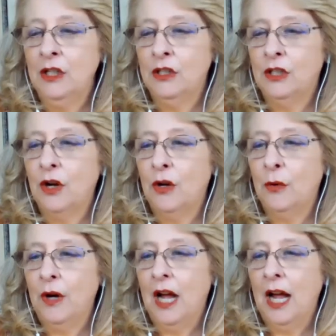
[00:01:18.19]

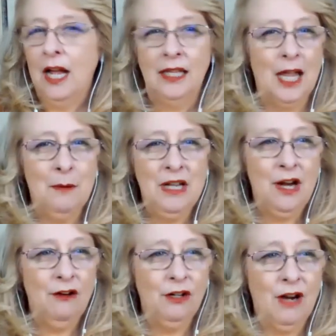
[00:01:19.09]
So uh, let me
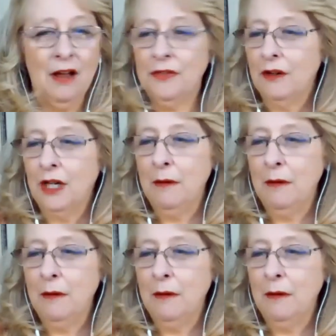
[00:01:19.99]
know you're out there.